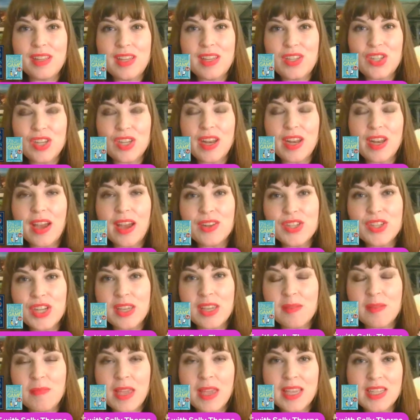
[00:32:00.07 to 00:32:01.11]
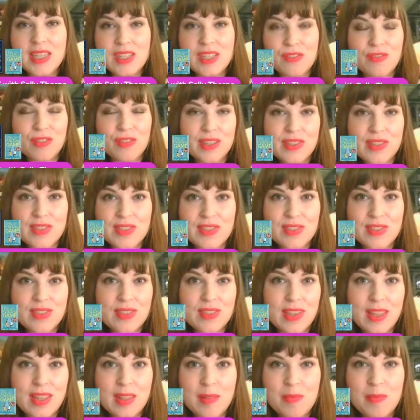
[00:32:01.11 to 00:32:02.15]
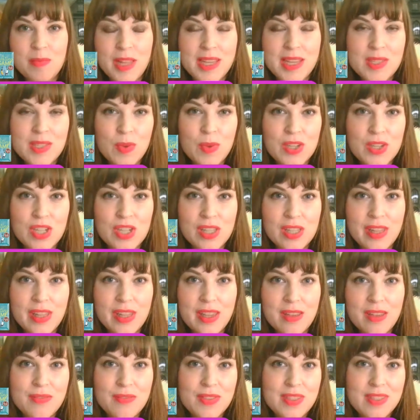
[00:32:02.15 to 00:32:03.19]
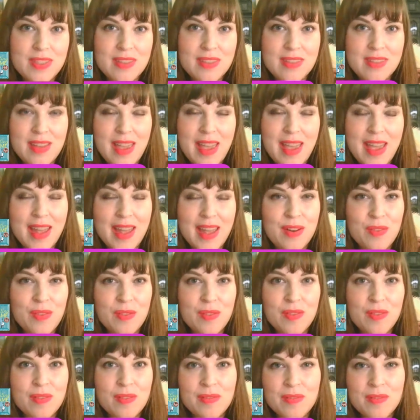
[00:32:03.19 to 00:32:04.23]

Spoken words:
and how she can make a difference in the place where she lives, and